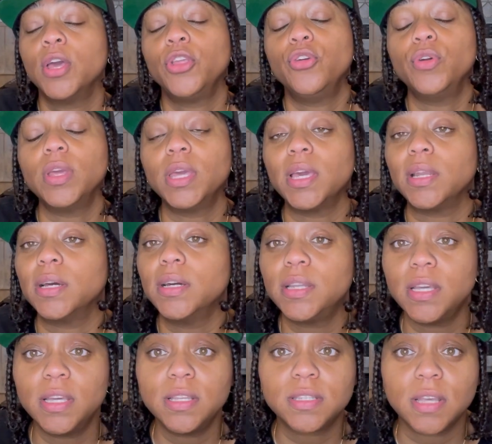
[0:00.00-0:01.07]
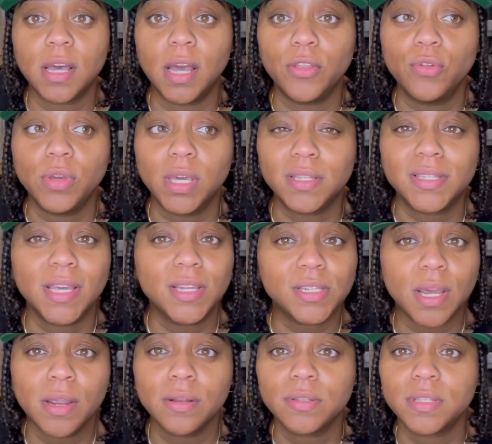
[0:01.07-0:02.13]
You can get hoodies. You can get
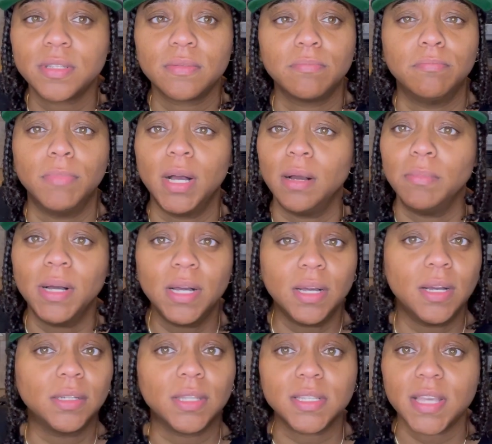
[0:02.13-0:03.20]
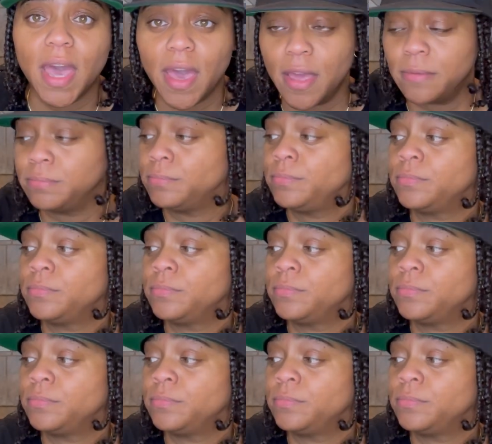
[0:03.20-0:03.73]
t-shirts, a mug, this hat.